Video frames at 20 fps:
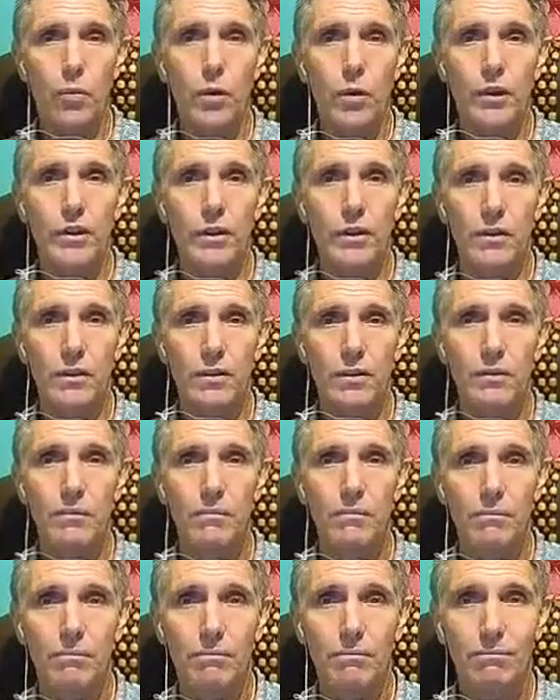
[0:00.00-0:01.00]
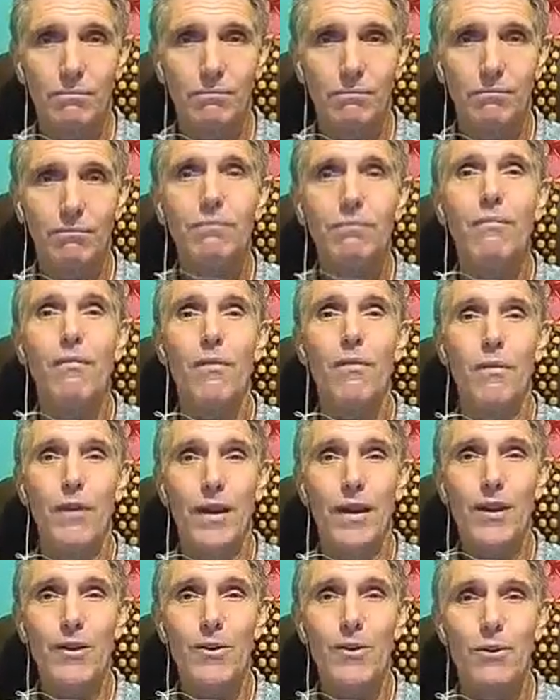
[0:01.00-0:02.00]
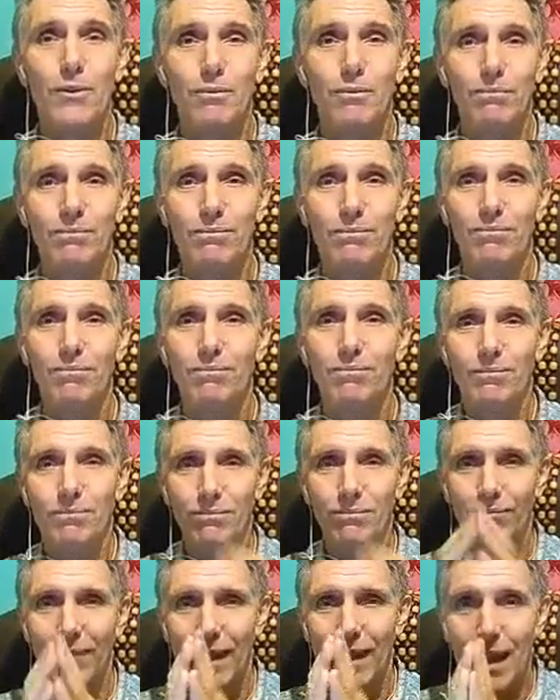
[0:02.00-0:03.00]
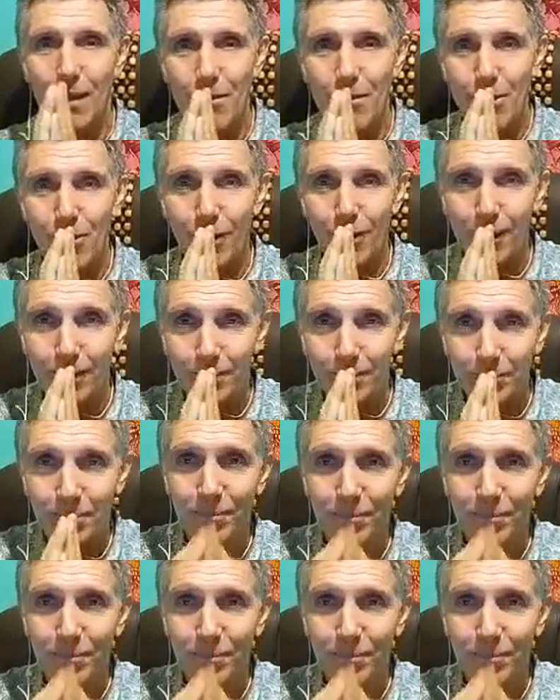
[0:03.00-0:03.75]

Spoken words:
your questions. Thank you. Love you all.